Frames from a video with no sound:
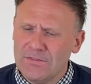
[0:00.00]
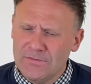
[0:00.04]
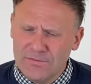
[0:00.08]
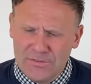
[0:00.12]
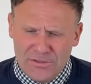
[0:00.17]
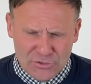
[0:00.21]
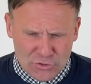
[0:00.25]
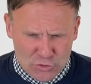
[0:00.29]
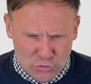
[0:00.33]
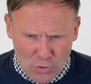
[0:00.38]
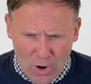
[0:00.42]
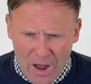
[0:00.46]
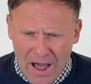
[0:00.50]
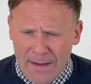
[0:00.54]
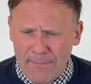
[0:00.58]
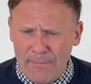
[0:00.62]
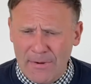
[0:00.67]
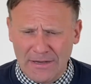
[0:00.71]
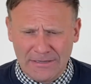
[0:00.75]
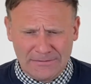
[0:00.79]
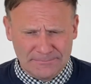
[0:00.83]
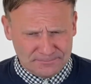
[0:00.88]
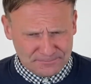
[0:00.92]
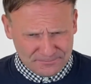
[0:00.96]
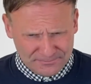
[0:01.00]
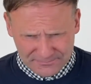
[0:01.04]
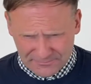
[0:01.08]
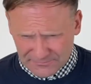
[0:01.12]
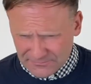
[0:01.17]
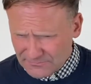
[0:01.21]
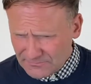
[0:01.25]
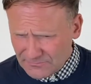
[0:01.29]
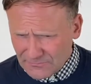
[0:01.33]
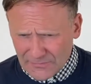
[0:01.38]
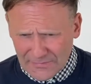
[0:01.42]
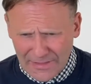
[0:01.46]
The drama
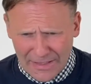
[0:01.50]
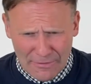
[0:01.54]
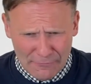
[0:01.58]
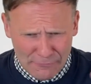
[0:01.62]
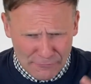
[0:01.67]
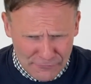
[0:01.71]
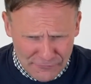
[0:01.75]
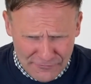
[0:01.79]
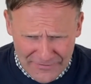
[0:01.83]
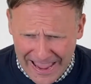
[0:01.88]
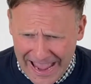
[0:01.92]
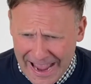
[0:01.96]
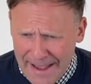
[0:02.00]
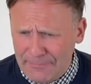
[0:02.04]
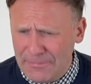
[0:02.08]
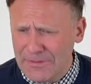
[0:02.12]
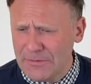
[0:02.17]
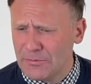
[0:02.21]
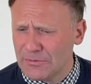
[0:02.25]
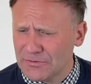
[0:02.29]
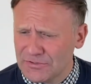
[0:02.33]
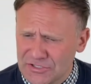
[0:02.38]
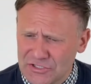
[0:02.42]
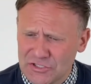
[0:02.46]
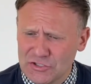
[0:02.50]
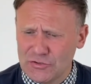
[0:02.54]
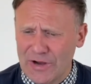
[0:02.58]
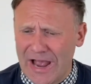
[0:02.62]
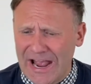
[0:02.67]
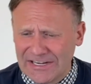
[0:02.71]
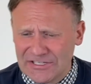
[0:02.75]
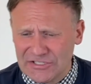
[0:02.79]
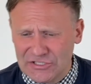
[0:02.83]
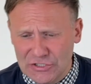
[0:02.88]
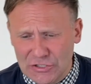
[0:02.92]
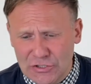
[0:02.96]
of family will
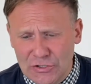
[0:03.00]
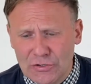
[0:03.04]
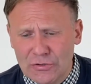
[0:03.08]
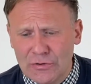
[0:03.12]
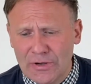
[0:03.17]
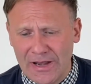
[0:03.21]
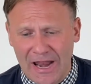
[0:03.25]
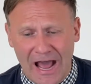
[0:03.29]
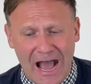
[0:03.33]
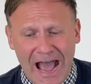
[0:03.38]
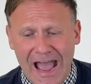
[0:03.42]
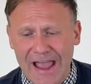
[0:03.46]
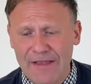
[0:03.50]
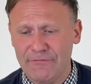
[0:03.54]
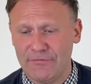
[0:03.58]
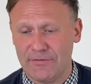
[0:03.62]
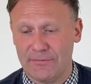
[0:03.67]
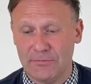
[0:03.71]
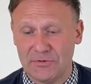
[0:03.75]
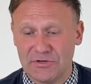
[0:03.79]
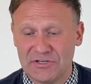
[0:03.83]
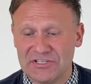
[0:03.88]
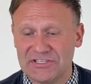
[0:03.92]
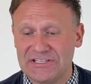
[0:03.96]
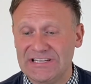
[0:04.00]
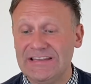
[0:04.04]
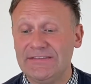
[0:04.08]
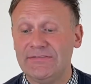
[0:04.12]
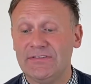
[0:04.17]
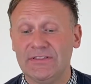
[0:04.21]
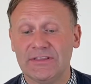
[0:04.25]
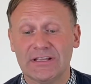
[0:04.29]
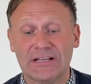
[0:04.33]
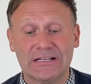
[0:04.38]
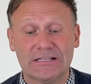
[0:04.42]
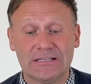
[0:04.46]
distract you and I from
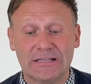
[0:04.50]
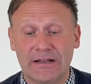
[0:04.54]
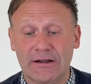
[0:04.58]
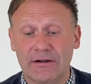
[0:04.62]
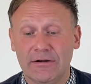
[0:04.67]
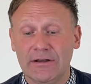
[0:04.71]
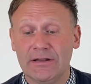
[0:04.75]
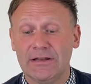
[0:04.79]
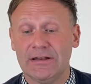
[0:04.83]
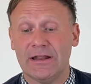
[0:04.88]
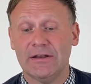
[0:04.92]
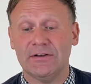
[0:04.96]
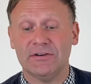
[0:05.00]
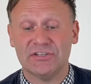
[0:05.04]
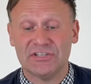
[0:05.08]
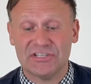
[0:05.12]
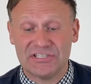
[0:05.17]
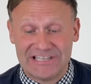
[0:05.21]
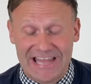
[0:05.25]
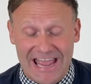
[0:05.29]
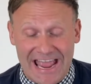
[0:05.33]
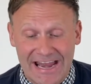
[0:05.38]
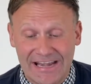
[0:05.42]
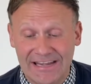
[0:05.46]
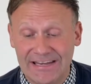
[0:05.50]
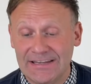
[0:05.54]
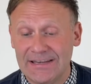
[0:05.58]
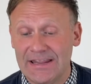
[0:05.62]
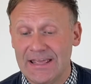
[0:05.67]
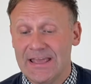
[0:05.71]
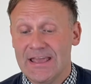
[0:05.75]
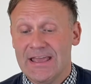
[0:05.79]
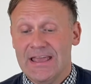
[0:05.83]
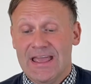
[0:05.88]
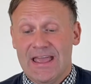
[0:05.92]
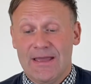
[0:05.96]
receiving the clarity and
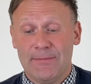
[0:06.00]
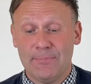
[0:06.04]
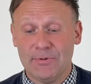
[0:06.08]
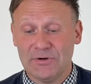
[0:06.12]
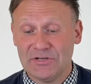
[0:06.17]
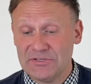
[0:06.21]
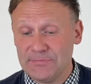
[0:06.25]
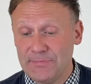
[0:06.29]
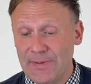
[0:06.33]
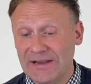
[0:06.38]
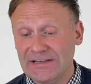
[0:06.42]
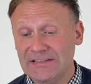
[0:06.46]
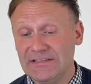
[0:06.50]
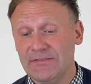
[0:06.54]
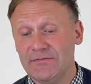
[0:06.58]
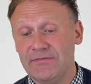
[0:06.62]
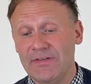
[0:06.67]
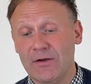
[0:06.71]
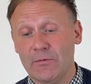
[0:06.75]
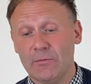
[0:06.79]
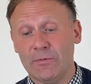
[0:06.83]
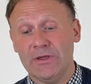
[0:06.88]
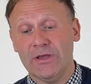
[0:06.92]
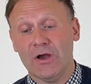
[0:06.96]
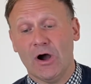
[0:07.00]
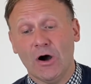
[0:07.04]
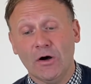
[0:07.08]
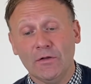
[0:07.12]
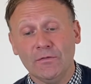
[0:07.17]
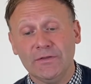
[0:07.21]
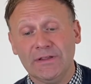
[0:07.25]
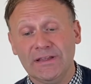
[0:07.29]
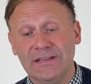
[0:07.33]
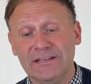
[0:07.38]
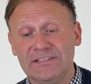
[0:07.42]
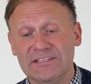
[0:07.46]
understanding and perspective that we
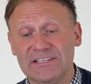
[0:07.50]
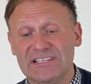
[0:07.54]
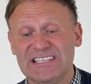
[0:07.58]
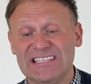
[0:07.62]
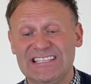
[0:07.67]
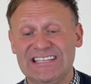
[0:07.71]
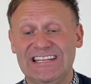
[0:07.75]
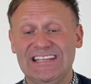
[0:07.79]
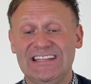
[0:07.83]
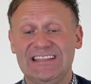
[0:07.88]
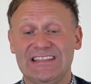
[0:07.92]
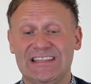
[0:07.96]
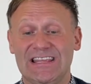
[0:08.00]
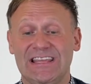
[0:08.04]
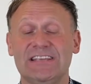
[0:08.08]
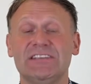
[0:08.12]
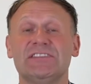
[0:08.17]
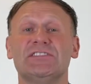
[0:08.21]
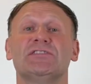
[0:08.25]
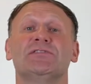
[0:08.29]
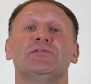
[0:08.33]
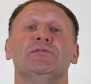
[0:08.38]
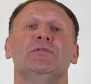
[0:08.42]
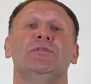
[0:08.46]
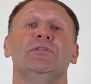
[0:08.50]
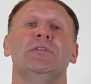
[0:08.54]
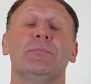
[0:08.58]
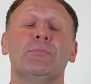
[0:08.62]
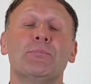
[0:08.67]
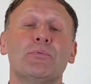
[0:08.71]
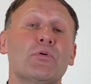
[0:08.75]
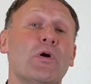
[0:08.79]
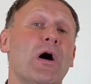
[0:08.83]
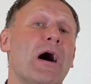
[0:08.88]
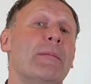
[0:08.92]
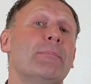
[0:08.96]
all need to see things through the
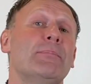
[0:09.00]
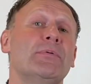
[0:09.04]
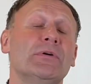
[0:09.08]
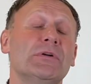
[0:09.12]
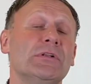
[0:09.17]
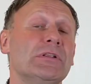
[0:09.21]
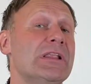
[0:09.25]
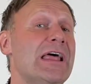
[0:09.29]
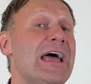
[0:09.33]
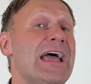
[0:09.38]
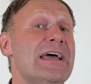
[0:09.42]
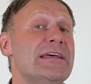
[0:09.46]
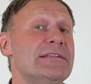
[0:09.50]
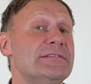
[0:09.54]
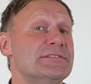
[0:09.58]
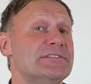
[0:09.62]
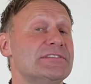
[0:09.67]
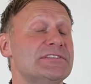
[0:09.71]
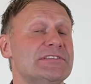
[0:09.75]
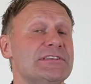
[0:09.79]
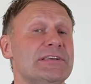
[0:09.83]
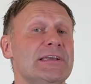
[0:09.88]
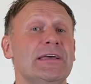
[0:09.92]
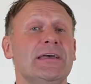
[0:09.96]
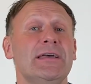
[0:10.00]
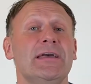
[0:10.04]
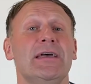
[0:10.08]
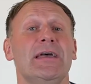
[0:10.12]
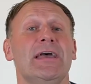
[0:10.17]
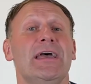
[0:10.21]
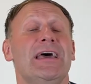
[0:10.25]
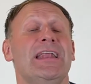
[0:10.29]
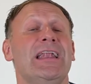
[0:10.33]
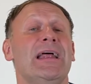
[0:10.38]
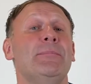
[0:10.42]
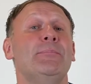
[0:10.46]
proper lens.
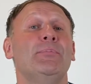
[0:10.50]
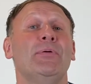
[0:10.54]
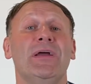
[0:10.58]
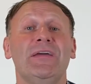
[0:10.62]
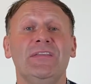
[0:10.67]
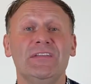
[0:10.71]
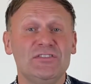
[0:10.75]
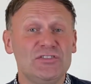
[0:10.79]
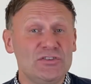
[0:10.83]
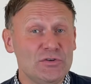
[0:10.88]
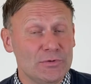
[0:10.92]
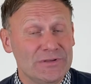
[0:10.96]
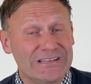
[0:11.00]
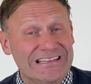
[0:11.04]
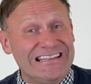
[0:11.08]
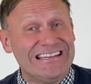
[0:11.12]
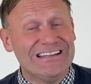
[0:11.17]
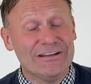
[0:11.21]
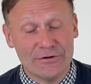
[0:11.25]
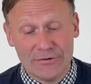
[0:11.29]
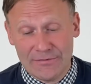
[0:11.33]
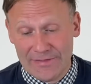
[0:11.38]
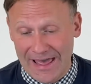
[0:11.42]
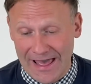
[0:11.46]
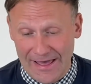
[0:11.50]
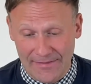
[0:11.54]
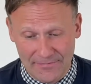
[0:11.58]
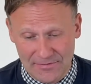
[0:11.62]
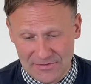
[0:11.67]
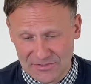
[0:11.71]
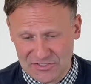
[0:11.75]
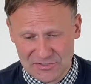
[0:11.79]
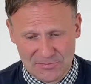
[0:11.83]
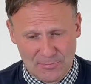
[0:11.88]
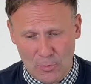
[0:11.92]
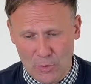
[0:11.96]
And I pray that you hear that
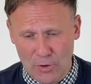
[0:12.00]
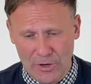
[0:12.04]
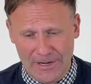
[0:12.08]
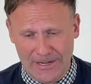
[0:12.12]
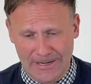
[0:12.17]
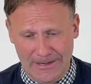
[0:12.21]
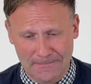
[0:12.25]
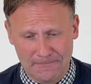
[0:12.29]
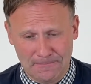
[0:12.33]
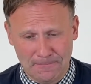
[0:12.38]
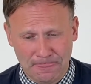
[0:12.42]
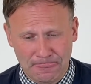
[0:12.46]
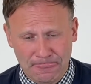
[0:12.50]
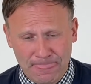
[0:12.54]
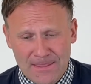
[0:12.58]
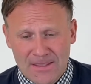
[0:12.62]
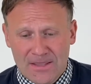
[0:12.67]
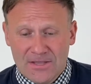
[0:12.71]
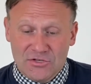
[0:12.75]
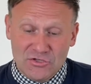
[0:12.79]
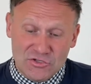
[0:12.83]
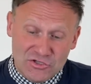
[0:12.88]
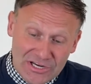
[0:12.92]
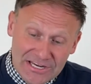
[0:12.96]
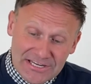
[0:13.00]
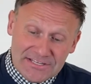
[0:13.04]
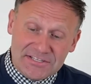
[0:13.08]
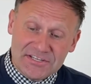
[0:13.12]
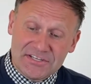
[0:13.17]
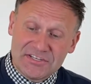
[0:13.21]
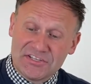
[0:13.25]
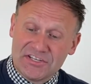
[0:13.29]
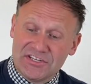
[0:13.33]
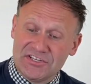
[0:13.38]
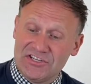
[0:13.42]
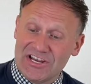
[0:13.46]
this morning.
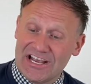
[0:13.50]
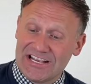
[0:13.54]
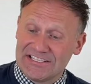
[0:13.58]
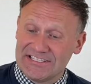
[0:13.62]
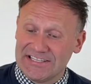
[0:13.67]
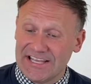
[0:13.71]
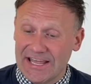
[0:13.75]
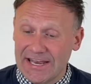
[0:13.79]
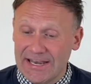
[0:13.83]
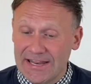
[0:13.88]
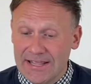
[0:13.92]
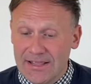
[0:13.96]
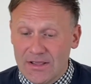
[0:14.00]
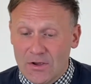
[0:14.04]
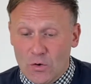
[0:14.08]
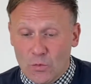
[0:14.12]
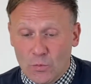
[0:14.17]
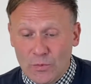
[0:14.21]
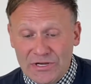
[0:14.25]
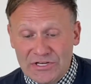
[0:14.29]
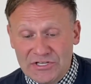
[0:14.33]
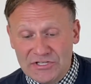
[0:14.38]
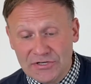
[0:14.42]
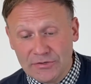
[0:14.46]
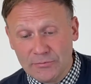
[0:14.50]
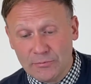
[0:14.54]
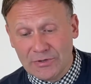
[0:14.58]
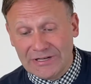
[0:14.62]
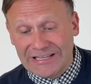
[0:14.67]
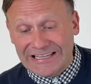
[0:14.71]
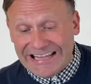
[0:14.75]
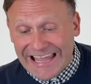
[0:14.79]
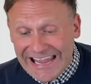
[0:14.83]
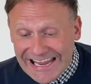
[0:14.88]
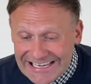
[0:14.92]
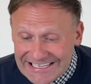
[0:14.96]
Jesus suggests that we should
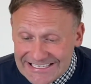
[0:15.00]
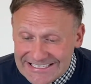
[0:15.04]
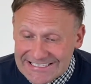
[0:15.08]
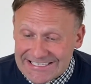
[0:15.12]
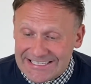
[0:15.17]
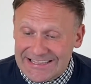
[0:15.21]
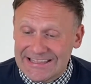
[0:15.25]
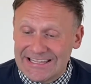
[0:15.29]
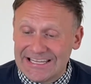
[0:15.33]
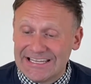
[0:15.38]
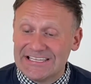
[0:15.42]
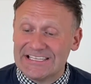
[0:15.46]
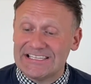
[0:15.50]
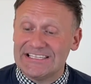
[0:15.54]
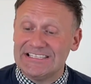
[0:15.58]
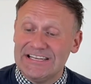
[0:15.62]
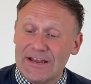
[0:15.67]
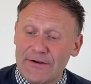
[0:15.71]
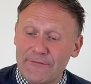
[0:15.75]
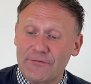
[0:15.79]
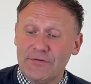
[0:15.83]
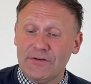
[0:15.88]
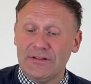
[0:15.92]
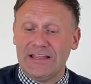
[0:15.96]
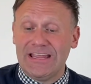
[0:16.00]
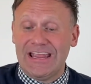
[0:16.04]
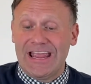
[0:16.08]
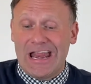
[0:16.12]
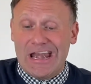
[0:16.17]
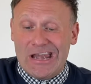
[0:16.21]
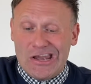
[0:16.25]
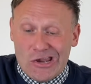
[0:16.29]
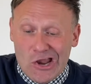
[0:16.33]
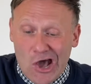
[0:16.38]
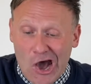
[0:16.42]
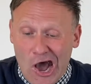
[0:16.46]
relate to things differently
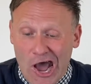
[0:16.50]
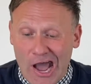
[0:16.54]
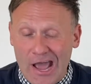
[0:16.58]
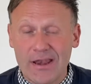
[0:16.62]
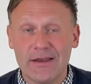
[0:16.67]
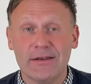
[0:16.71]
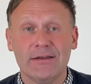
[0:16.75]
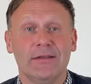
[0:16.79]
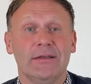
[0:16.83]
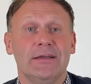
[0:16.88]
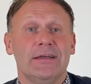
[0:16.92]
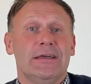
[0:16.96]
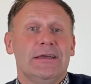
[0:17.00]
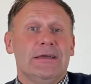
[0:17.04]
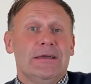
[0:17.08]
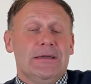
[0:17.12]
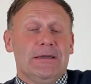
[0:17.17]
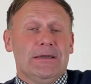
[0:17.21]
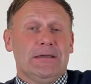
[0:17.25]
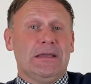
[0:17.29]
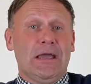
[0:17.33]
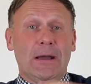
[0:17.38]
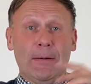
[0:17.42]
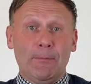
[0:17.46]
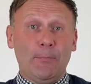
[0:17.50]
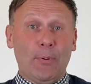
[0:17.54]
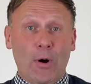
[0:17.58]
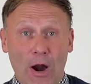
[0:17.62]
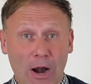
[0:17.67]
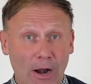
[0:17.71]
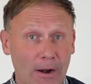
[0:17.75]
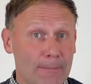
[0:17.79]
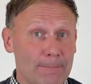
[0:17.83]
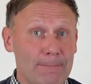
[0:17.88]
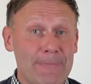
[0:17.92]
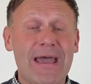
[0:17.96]
and not
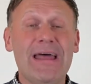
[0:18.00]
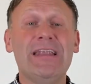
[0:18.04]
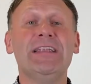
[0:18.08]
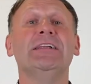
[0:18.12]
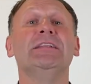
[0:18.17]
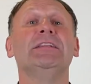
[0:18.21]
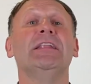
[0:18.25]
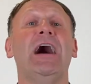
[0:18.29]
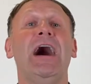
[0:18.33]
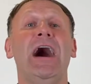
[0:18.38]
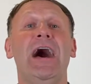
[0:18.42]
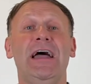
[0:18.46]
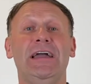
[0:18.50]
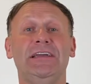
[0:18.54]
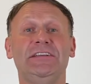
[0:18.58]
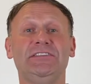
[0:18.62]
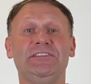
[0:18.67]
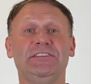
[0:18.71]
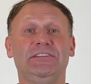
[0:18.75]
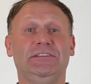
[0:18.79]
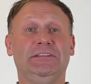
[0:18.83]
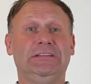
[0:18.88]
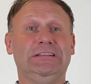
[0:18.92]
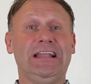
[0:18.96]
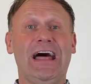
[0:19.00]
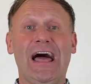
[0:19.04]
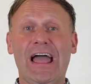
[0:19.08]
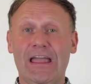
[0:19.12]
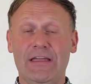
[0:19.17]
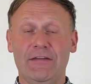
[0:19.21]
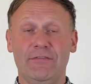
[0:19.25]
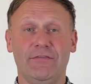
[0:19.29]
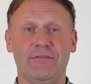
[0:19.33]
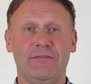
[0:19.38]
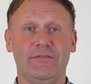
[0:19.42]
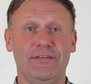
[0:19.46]
compartmentalize
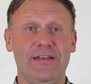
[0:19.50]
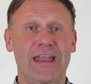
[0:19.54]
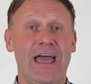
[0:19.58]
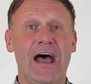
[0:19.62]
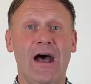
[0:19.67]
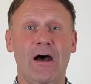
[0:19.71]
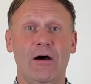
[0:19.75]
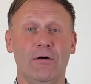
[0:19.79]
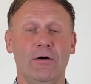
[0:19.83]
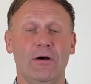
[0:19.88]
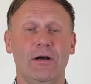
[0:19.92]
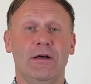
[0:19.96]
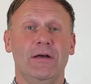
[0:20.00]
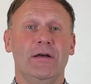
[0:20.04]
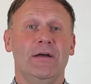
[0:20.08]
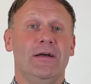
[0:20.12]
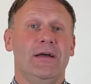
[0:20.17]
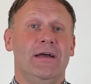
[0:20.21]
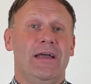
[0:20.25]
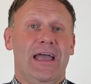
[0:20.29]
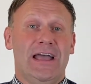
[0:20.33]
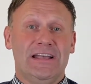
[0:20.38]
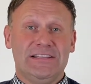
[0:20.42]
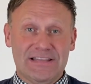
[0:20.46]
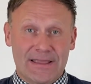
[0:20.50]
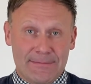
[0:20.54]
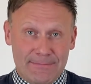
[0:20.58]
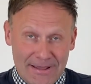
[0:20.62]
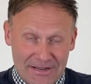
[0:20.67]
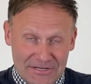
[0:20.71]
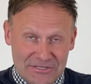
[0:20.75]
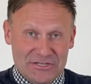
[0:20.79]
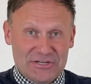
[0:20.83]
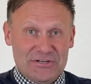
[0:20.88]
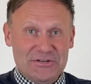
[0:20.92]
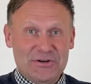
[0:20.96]
life. Now, as I
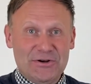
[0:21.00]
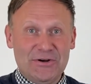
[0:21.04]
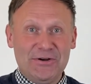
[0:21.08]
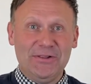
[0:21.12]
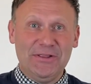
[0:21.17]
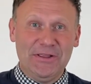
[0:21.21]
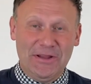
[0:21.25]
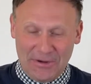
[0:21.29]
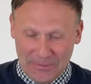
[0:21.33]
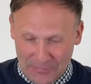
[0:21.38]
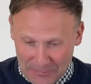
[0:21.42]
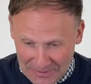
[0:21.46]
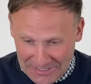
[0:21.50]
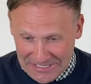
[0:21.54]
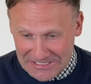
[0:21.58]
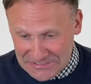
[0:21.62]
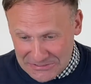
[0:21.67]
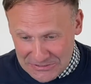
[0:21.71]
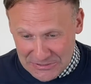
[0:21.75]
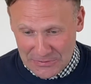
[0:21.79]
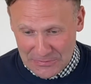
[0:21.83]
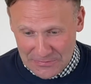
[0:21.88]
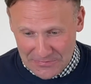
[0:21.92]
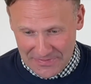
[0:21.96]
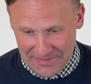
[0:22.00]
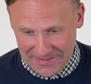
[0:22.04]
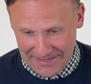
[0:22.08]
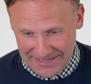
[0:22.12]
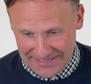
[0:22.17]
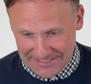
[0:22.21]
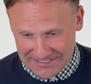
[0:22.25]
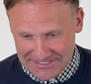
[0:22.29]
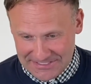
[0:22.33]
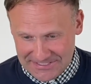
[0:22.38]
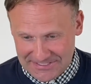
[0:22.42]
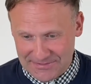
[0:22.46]
mentioned earlier, we do
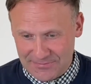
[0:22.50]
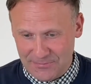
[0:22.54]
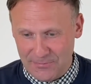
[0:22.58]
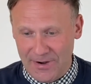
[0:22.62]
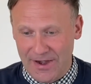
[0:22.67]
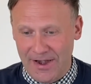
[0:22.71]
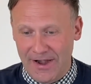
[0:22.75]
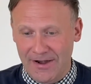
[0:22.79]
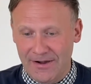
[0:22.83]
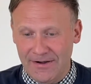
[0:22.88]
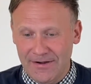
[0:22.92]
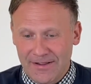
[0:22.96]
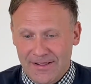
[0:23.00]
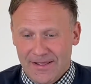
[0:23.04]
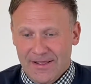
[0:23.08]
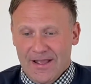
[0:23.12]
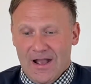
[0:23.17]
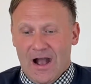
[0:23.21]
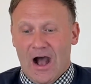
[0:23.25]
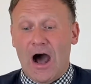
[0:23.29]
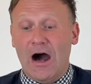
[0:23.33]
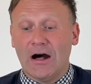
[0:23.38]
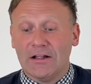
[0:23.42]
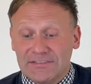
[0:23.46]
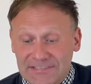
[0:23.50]
this where I'll